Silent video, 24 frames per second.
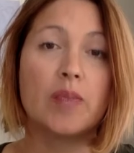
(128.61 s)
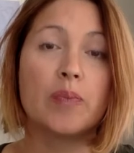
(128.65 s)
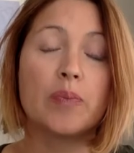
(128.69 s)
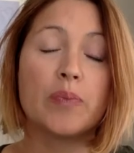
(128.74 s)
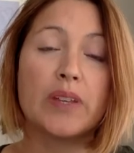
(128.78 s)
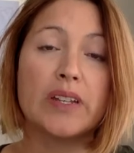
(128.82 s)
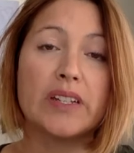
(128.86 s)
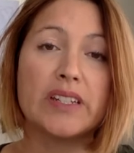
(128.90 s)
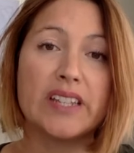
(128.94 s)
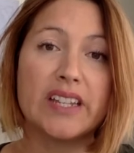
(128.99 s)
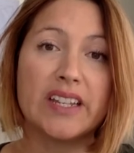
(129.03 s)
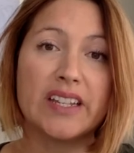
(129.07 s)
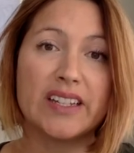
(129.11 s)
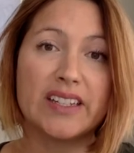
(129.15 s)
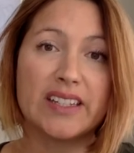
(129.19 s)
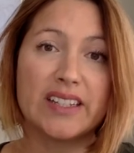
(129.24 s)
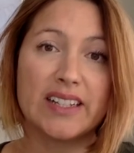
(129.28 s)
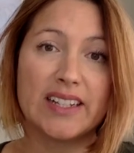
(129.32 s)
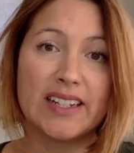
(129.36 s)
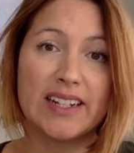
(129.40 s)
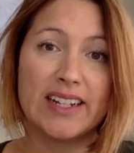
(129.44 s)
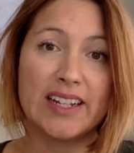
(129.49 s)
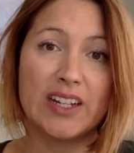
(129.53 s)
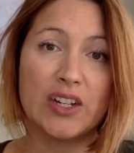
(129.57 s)

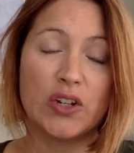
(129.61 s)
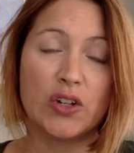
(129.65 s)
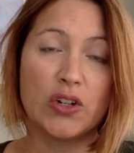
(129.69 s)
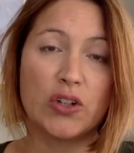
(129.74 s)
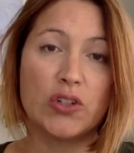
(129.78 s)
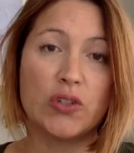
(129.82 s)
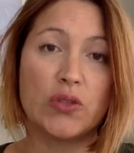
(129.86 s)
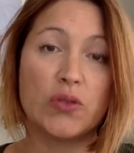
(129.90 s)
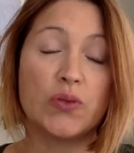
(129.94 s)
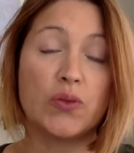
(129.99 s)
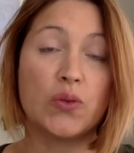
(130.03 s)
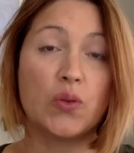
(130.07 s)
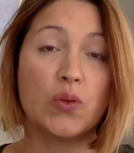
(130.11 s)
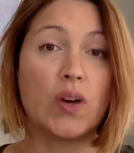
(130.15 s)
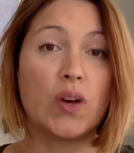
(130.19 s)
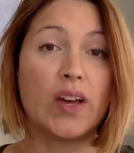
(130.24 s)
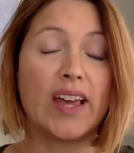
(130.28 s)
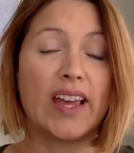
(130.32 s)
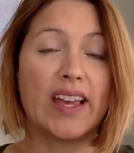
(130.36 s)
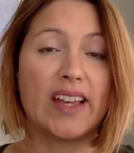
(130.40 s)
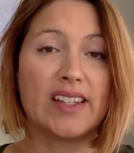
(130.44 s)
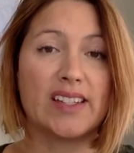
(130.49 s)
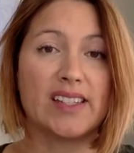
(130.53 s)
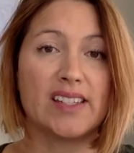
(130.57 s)
particularly good for
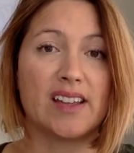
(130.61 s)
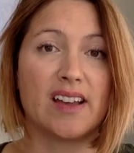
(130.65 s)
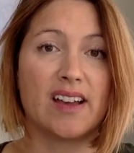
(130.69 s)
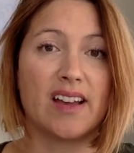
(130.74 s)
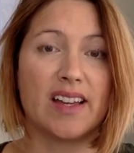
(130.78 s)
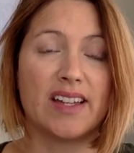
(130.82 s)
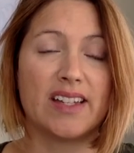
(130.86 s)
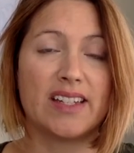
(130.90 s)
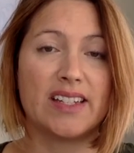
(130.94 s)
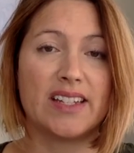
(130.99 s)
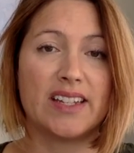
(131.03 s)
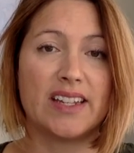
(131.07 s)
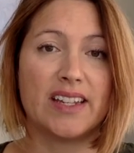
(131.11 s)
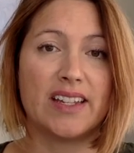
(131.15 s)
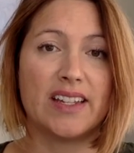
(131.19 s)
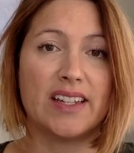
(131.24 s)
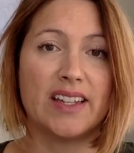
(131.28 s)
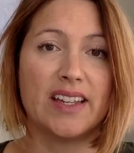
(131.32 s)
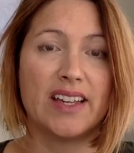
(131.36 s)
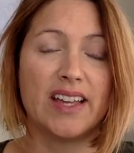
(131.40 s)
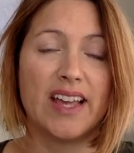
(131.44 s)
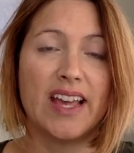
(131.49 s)
anxiety.